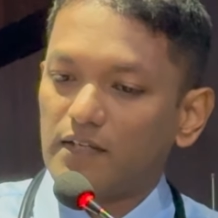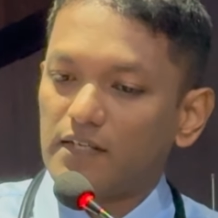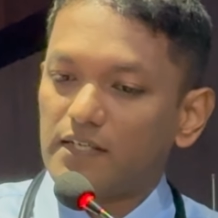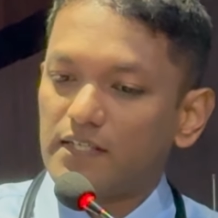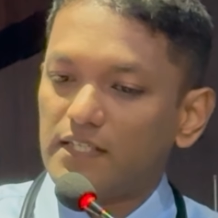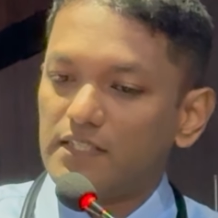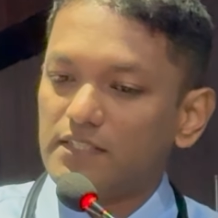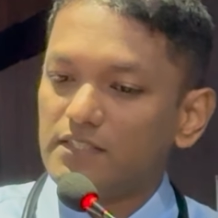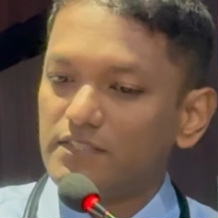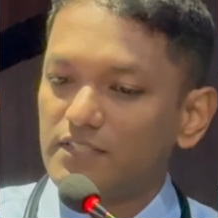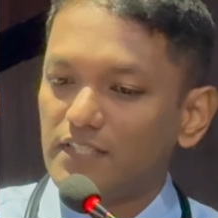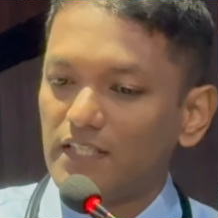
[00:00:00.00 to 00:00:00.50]

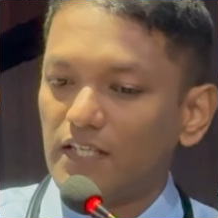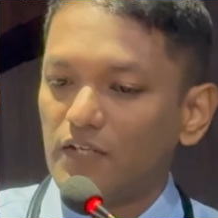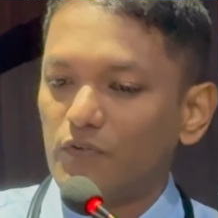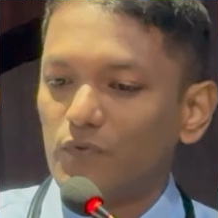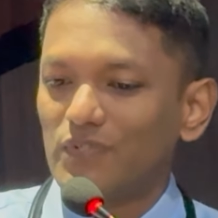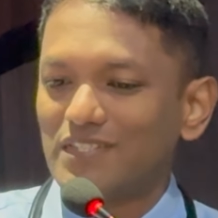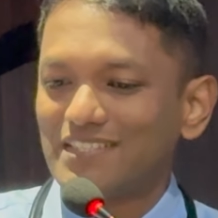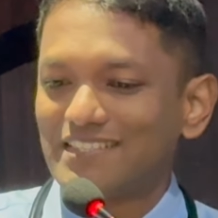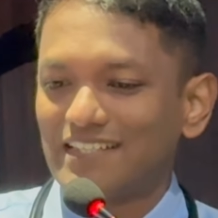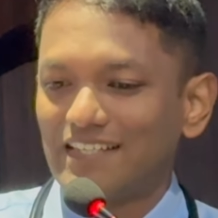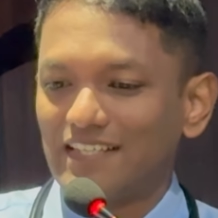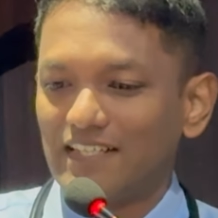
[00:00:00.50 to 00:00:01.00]

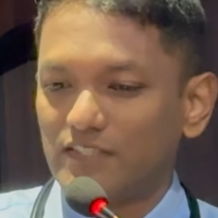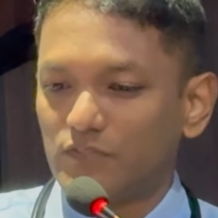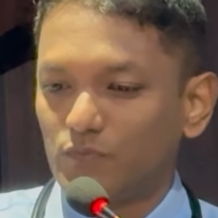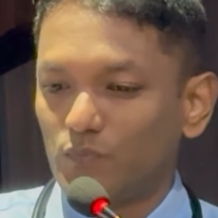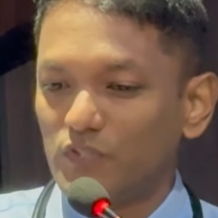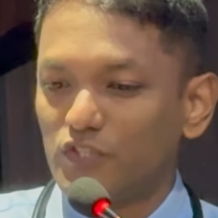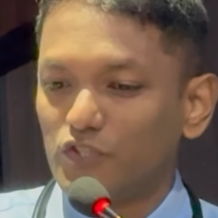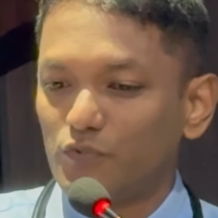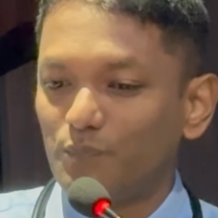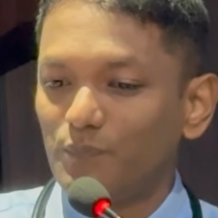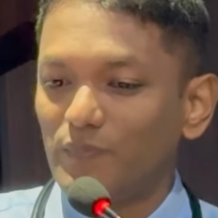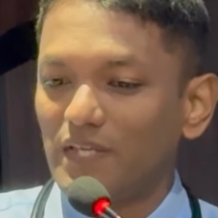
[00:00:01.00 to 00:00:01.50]
contiguous leads,
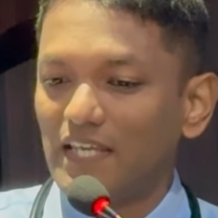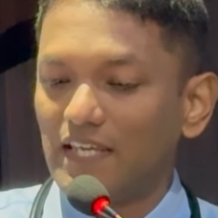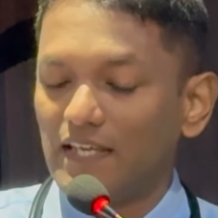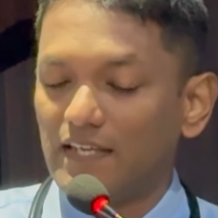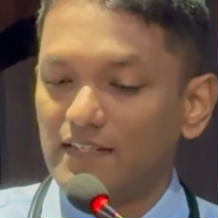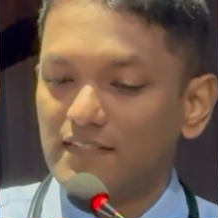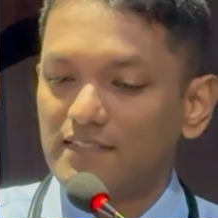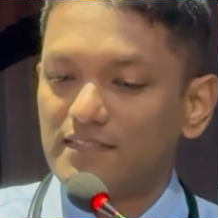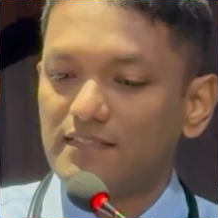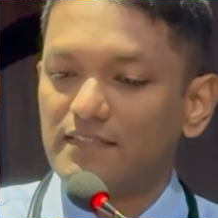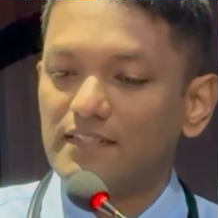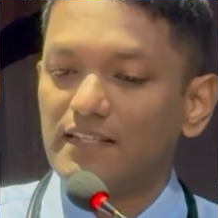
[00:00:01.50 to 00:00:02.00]
which
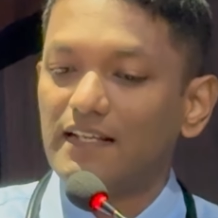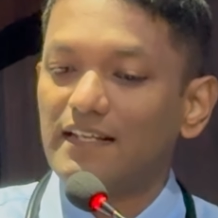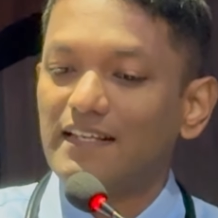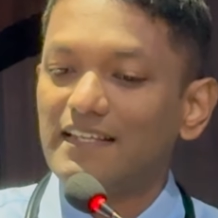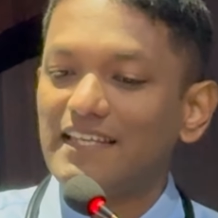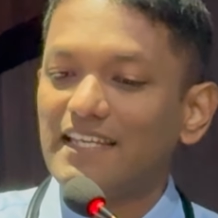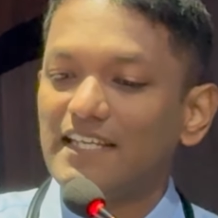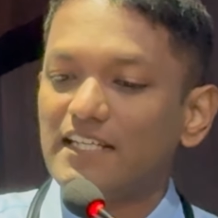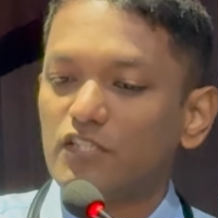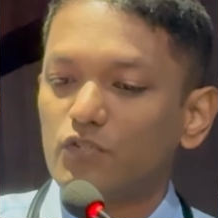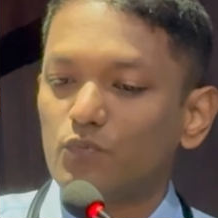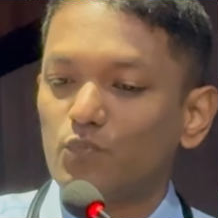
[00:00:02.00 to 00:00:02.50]
means the
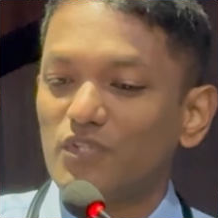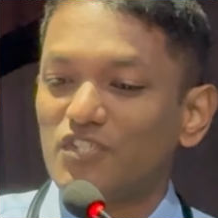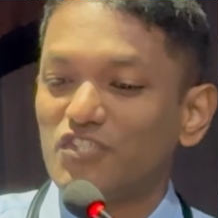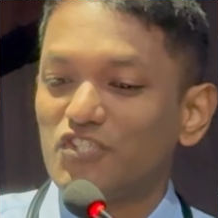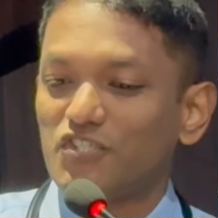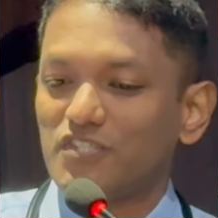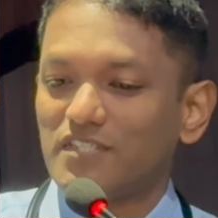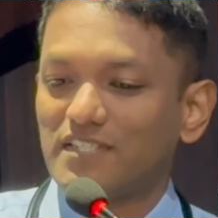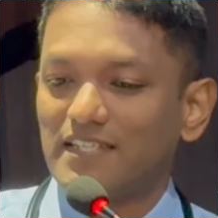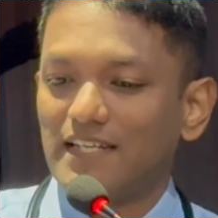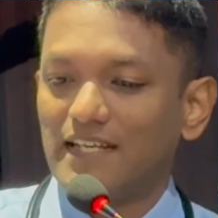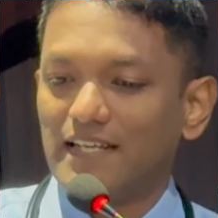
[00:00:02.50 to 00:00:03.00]
leads which
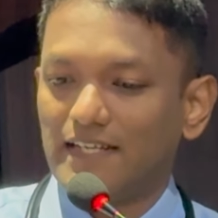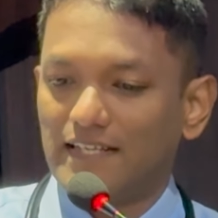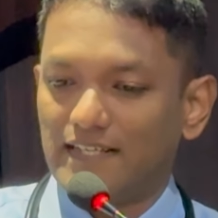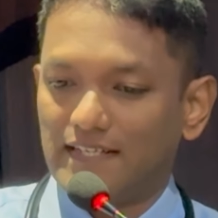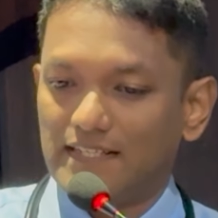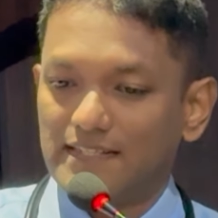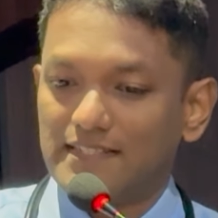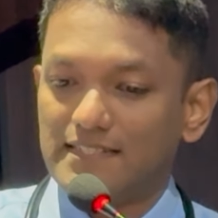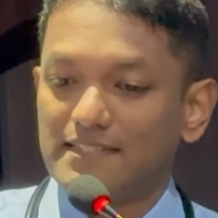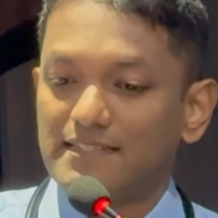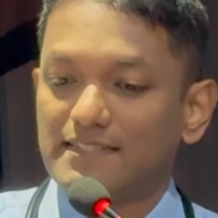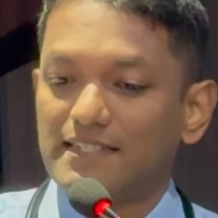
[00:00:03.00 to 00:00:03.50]

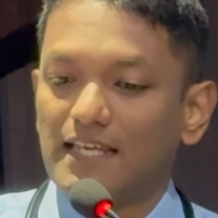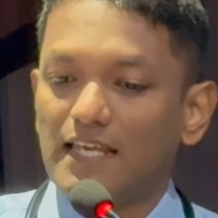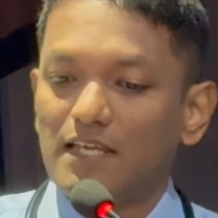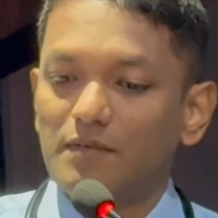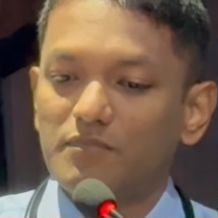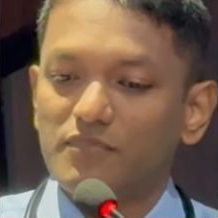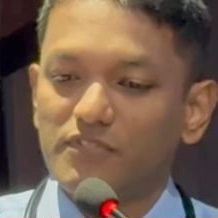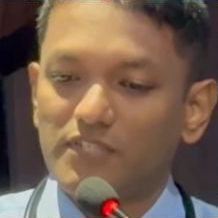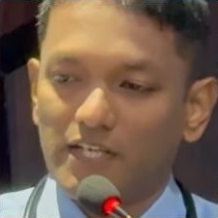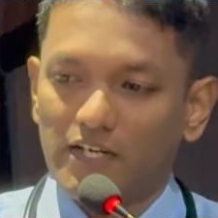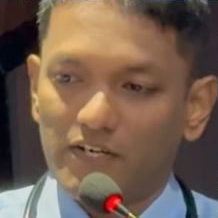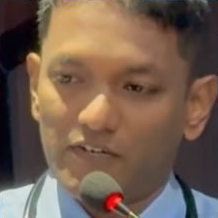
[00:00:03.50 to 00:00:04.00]
share the
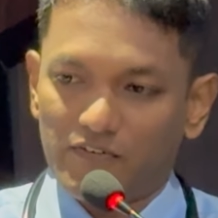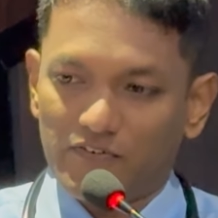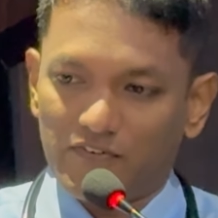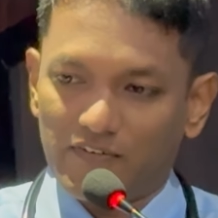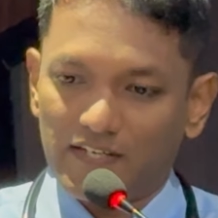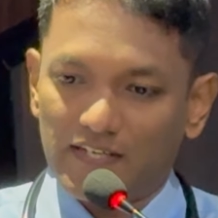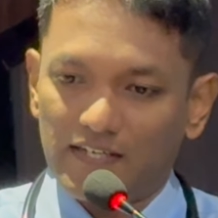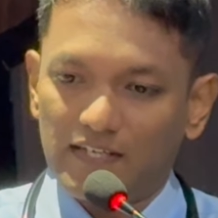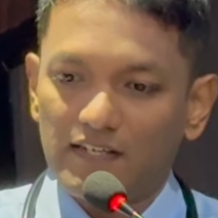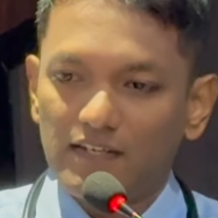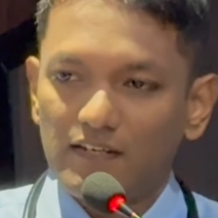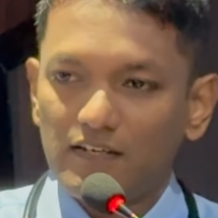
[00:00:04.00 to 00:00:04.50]
same
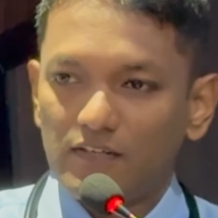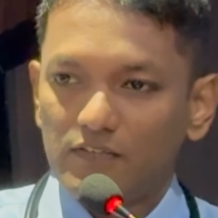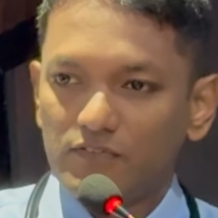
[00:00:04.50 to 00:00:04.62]
territory.